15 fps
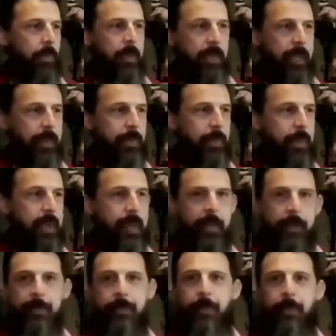And
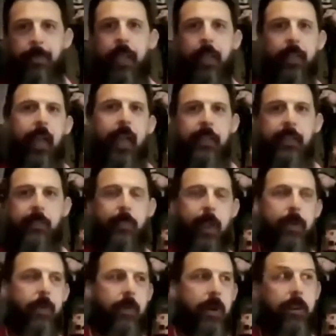they liked my
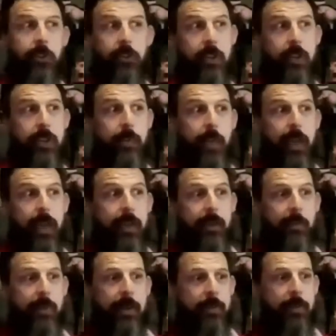work, so they
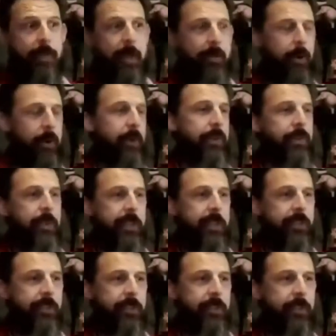invited me to be a part of
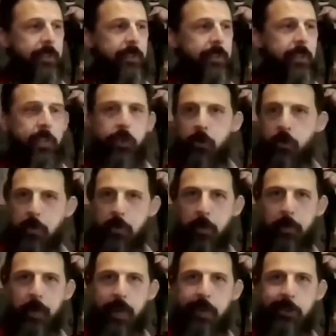this group
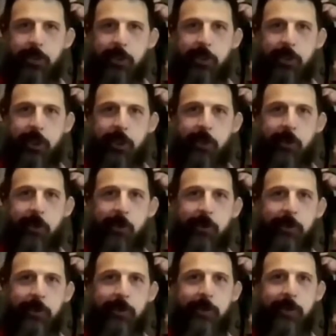miniature show.
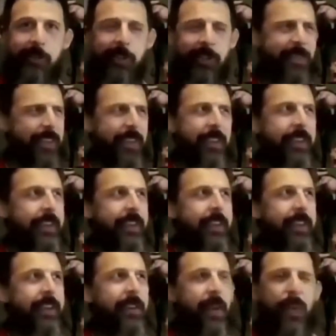
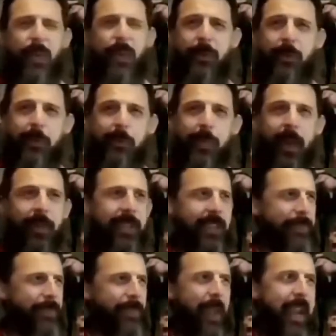I think it was about
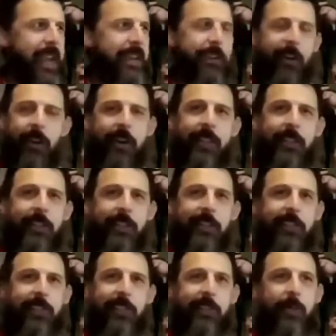like 8
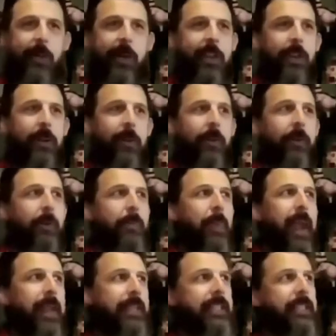artists, and we all were
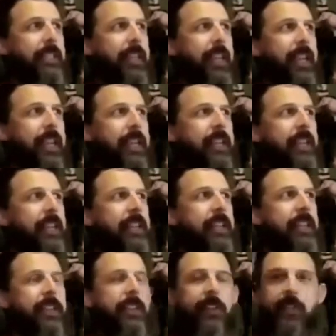painting like
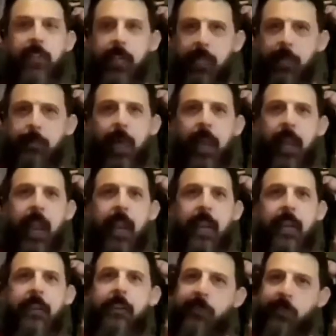
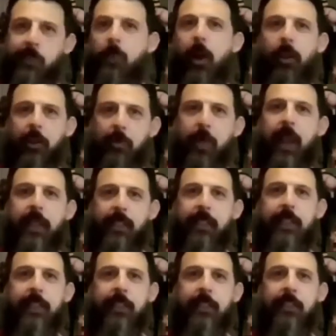6x8 or smaller
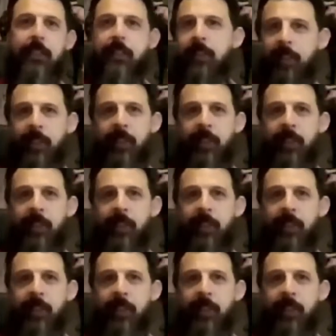paintings.